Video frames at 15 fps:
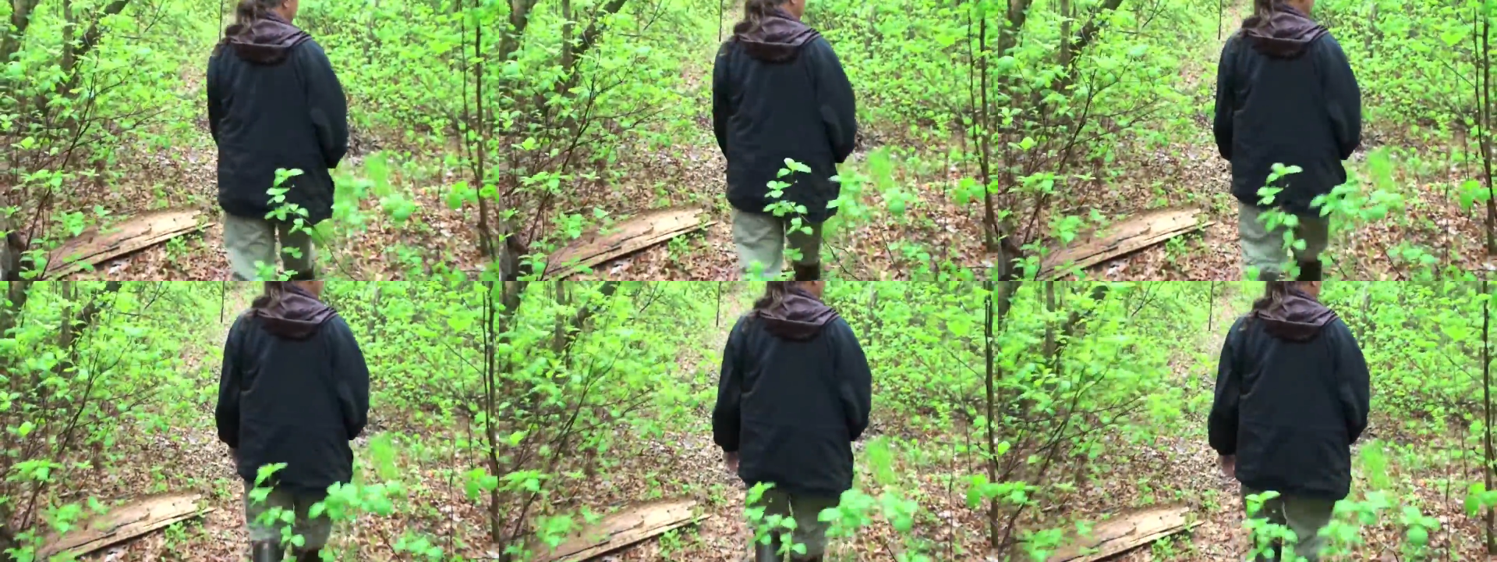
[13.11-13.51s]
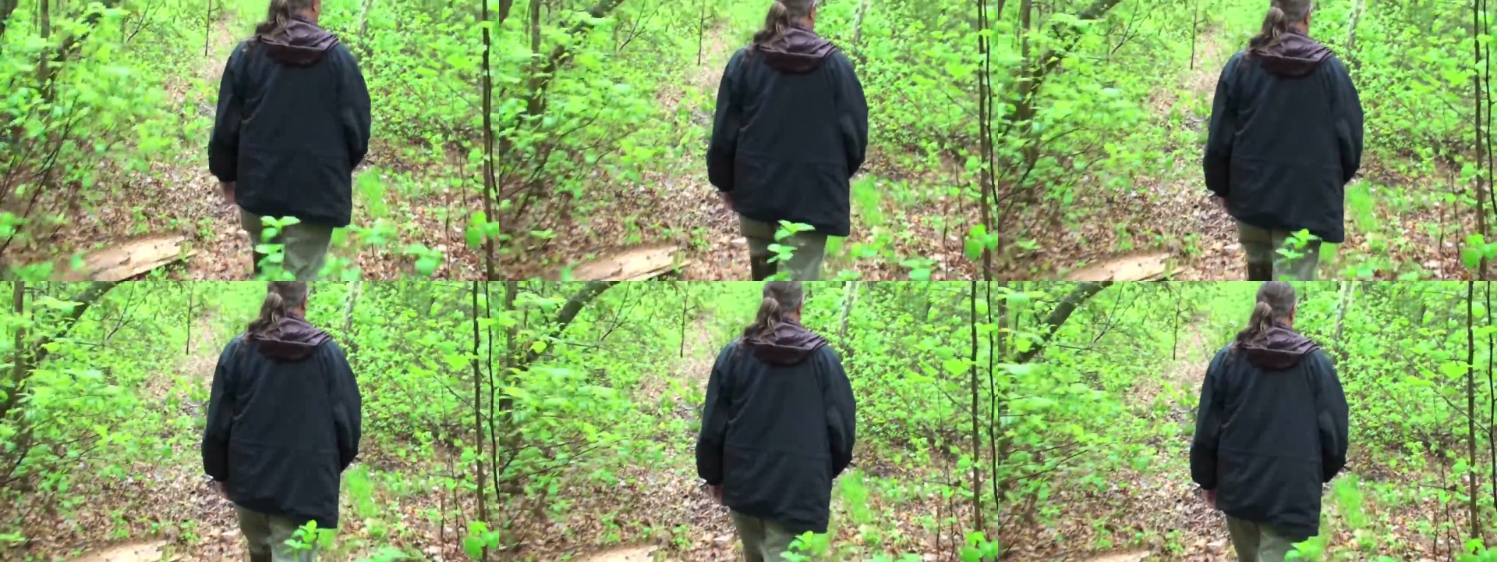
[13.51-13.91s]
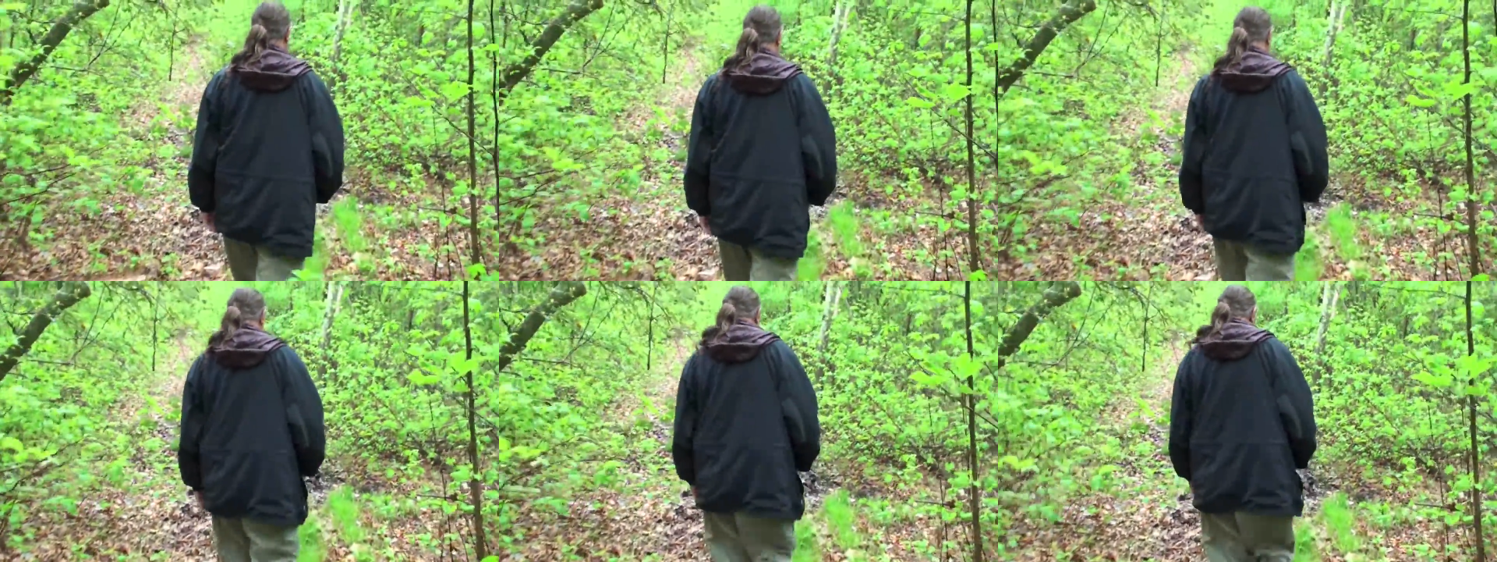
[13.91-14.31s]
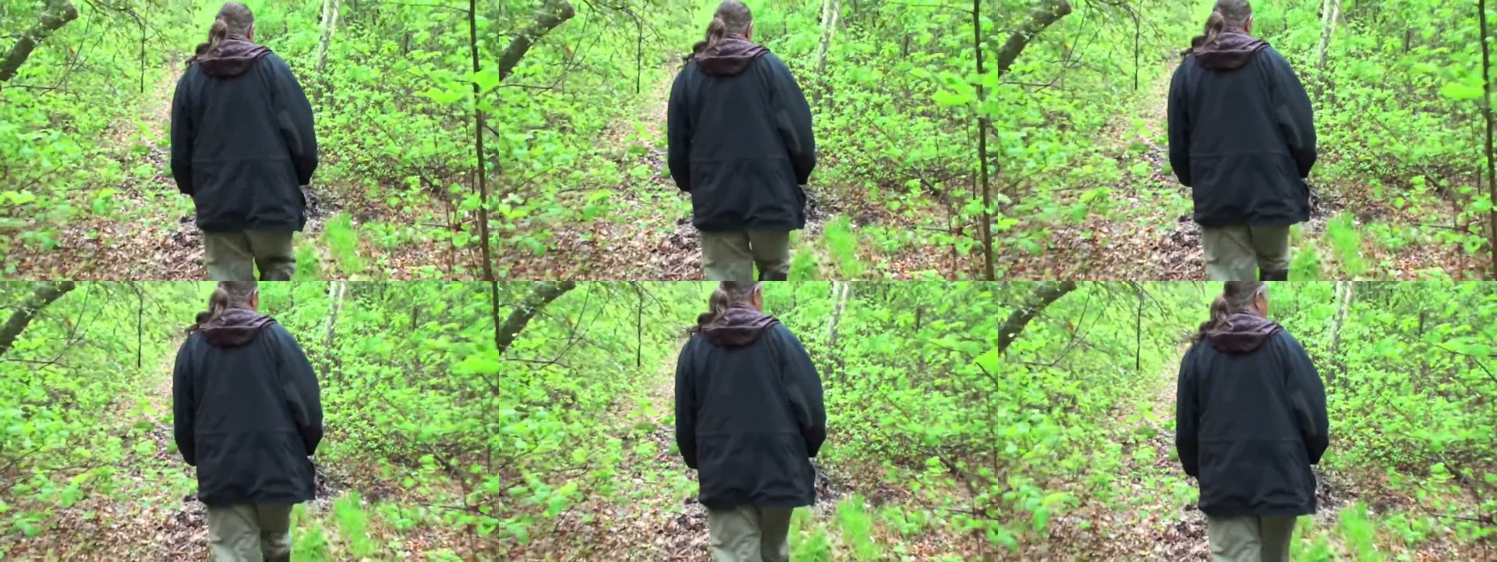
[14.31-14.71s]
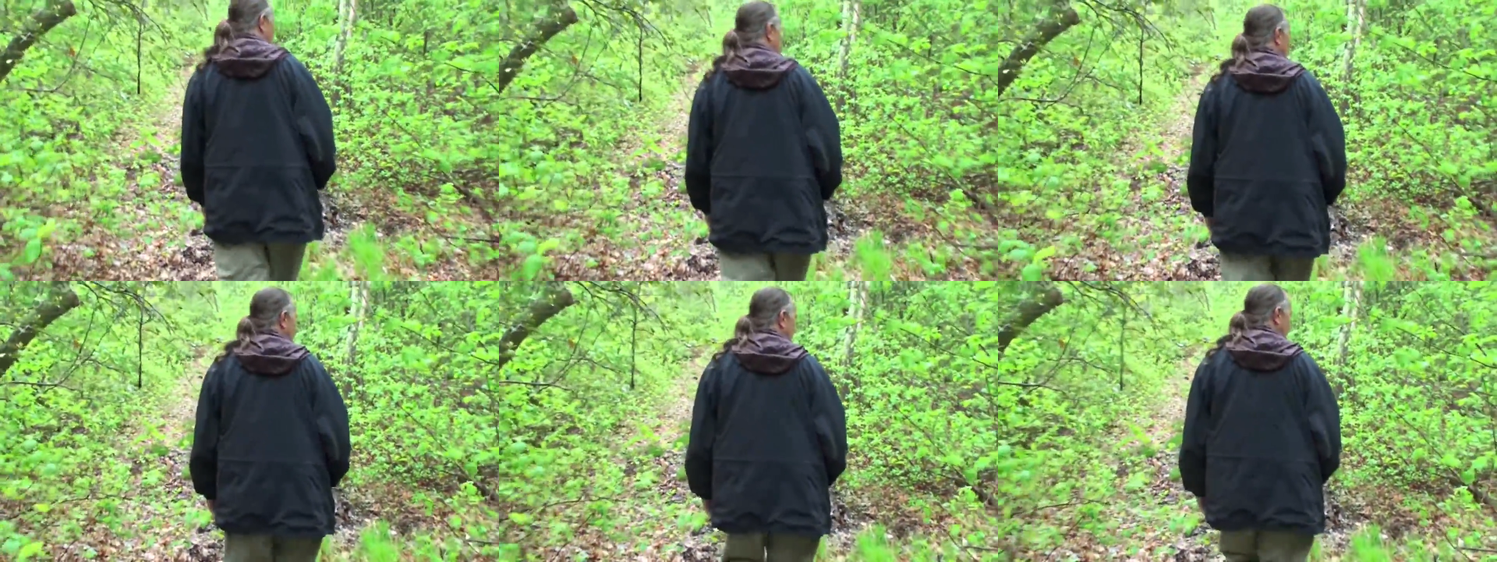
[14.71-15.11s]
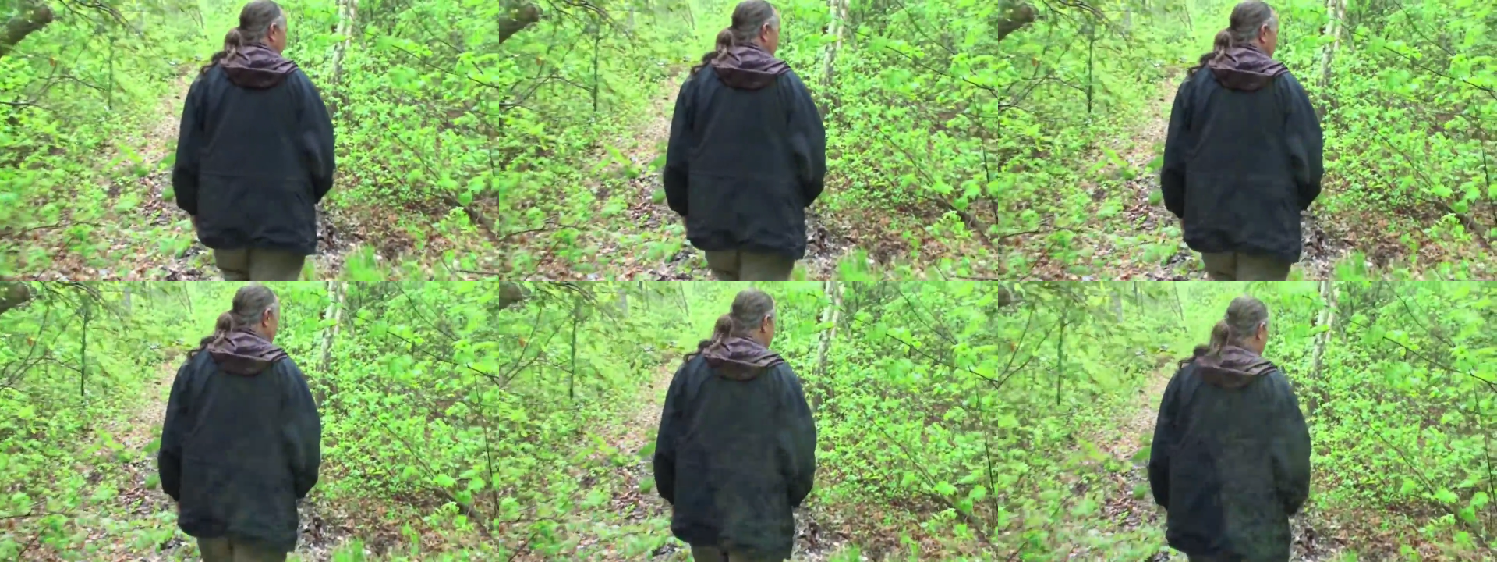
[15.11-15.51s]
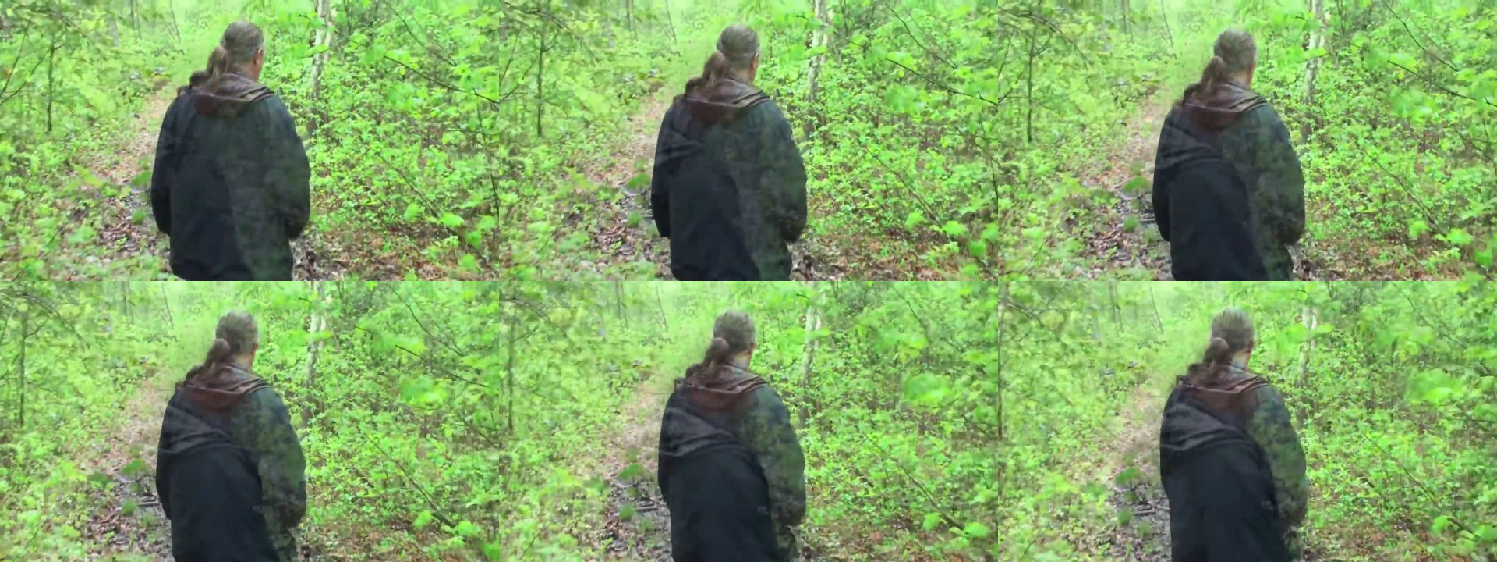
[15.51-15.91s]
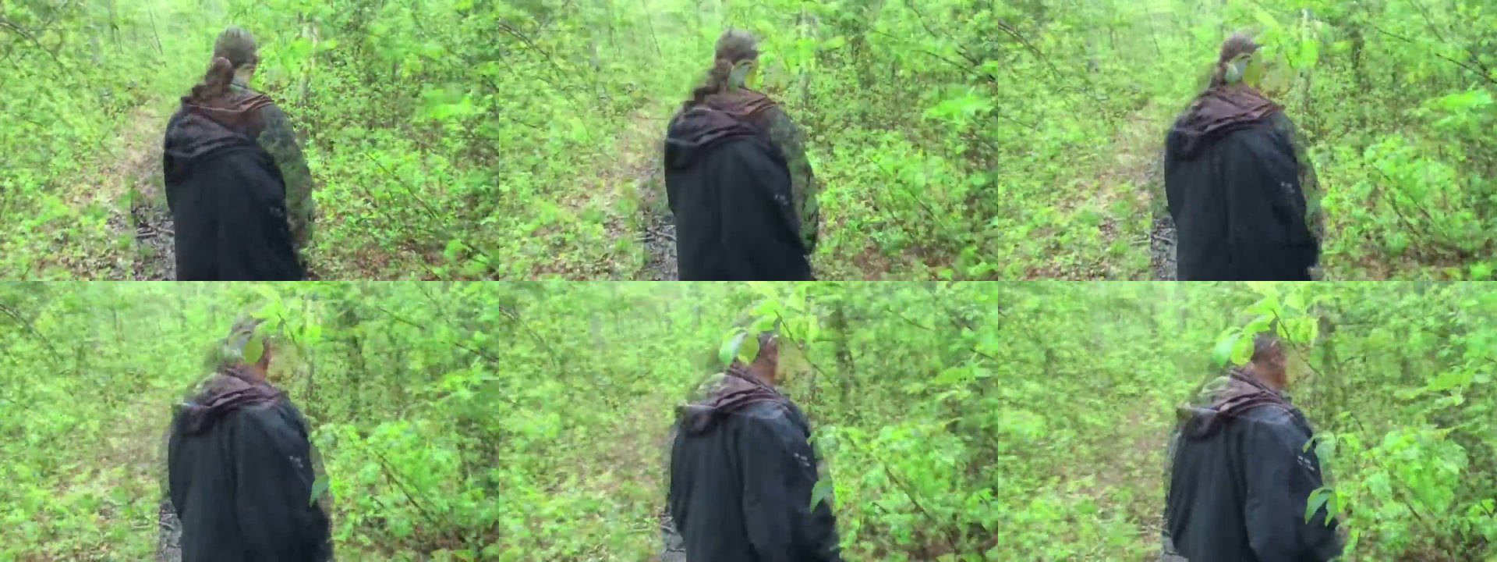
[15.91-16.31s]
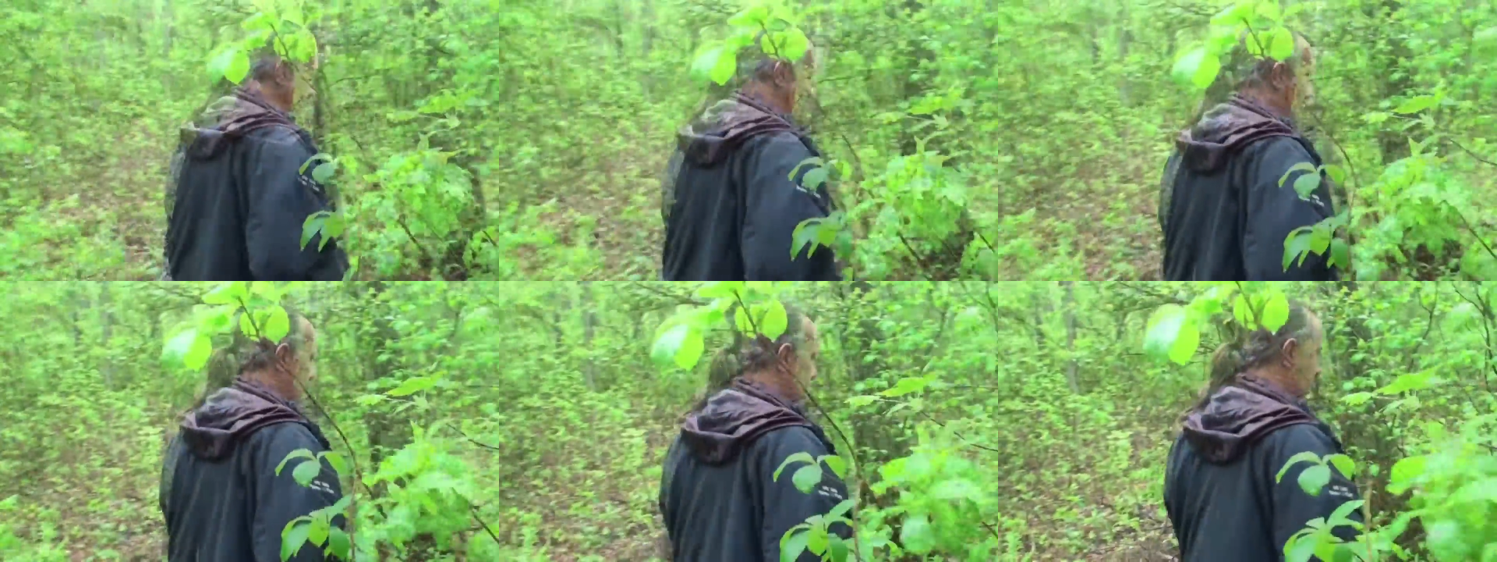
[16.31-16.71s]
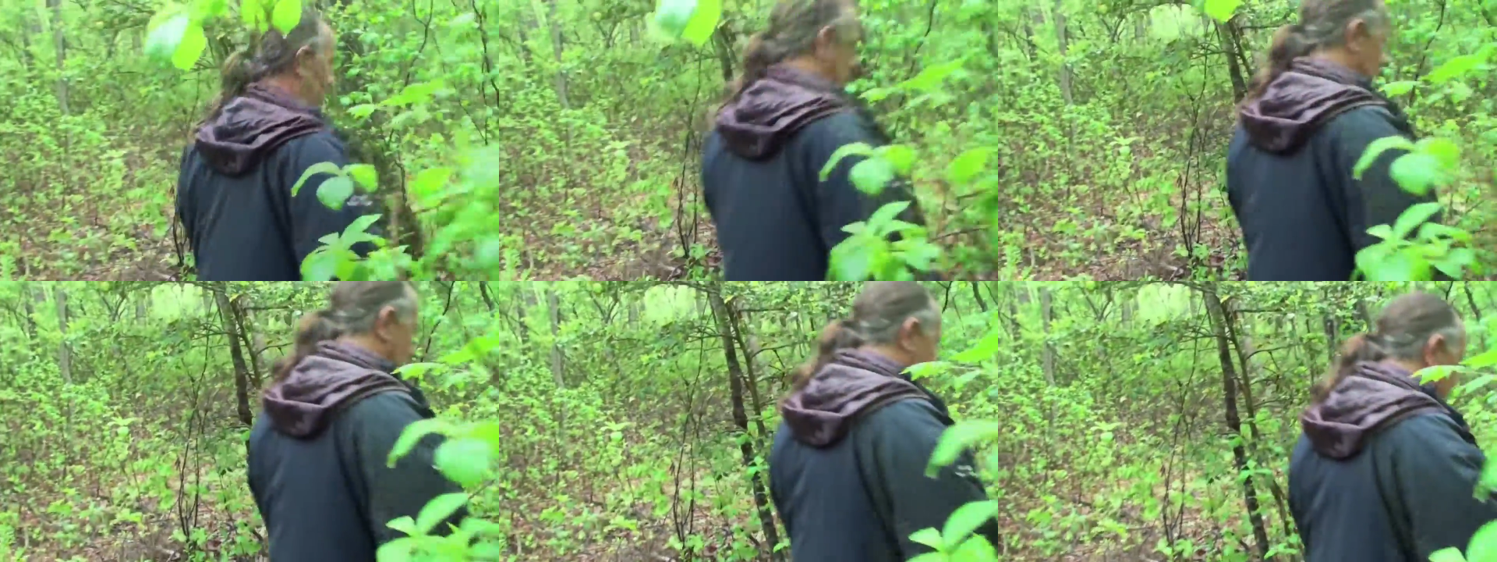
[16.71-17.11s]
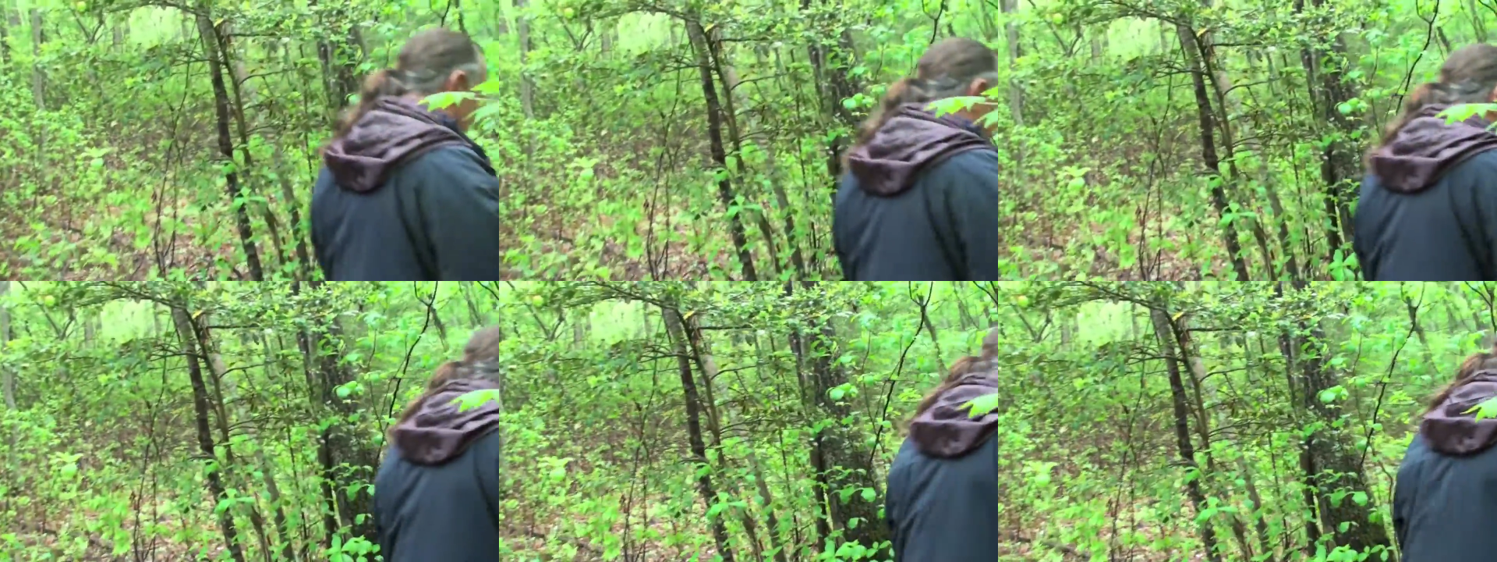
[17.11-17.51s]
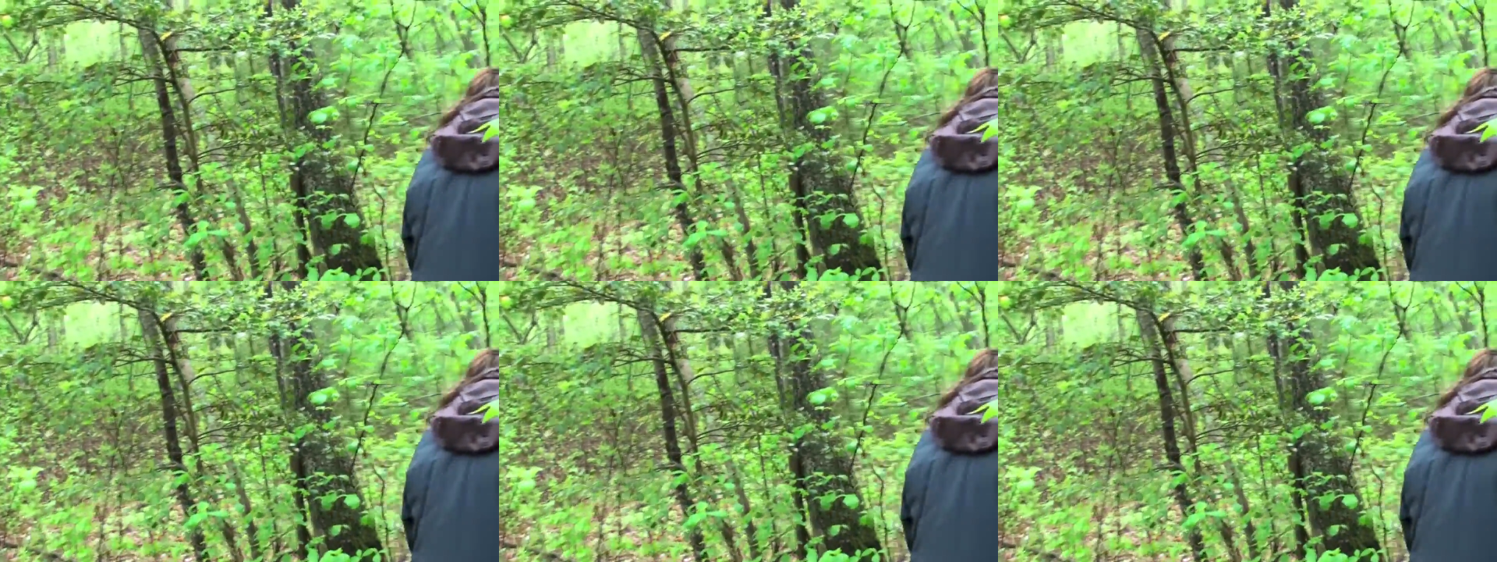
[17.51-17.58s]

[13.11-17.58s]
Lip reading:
Nobody's mouth can be seen.